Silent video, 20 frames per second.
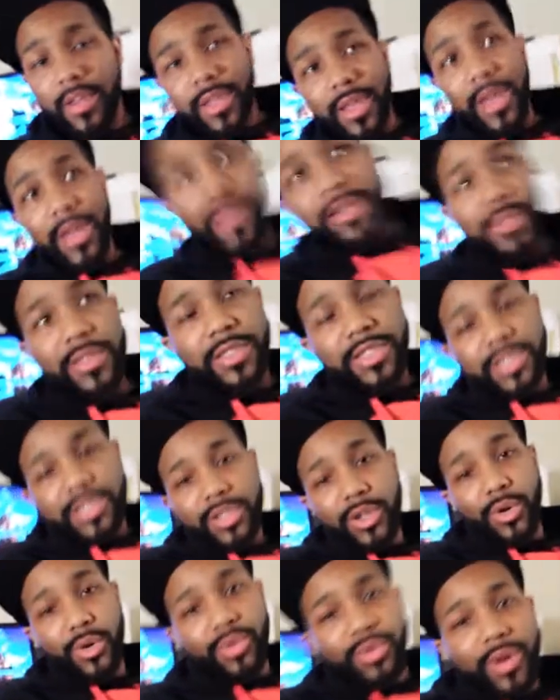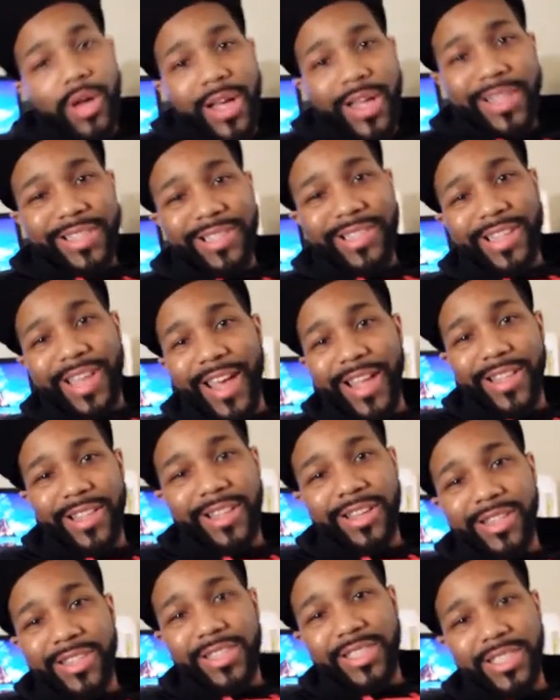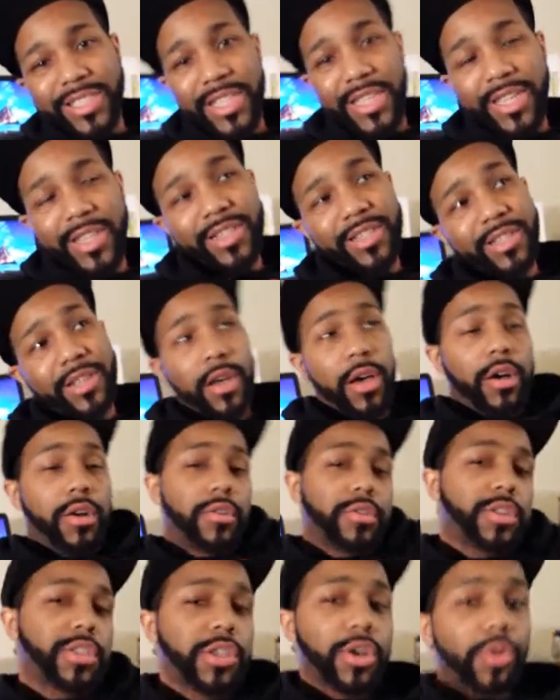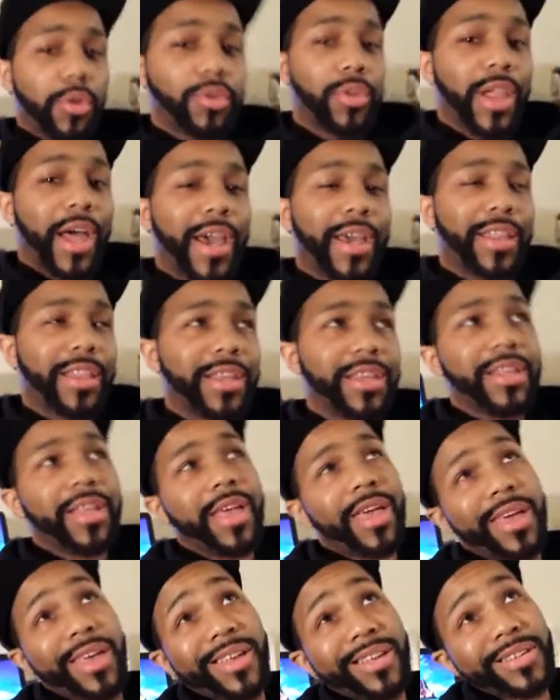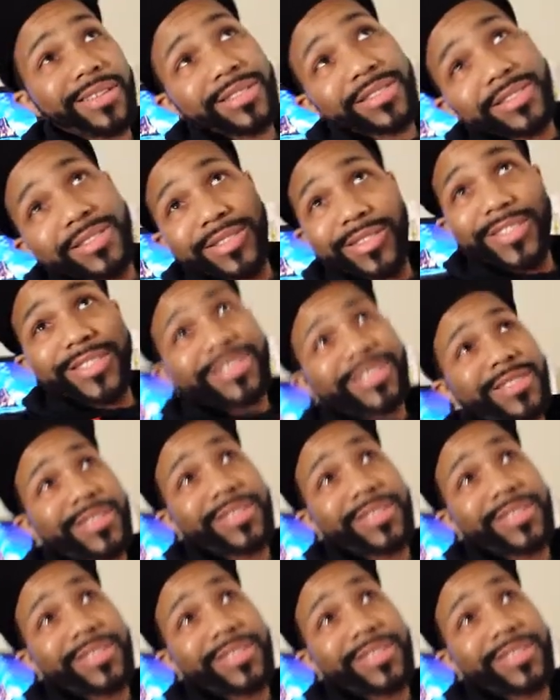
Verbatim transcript: yeah, so I got done seeing Kong Skull Island and